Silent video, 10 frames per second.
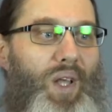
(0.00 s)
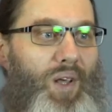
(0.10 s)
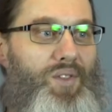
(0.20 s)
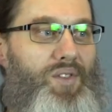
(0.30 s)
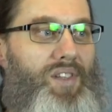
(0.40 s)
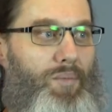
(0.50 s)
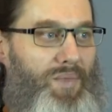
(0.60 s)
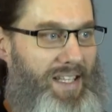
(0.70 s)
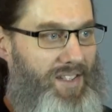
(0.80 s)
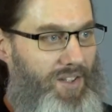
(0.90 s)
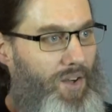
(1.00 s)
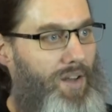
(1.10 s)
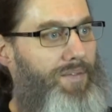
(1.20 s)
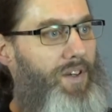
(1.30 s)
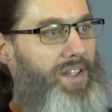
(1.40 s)
but also something that's
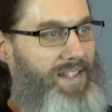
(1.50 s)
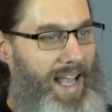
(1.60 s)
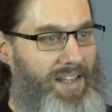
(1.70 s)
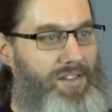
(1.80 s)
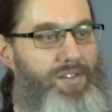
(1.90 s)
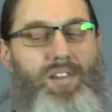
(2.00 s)
good for disaster